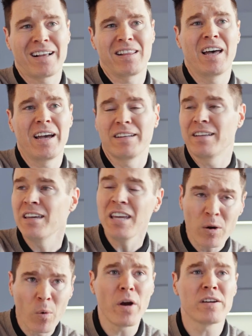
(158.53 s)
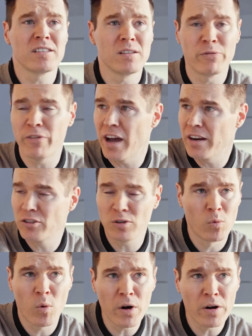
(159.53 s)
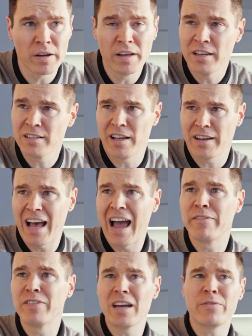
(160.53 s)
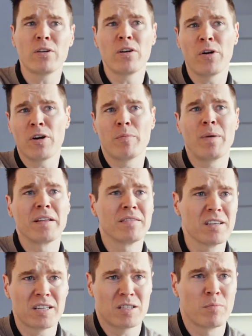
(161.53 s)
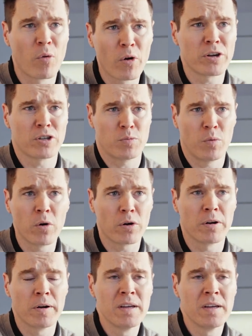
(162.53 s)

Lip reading: client, he works in the financial world. He's like, I've never heard about this mortgage broker.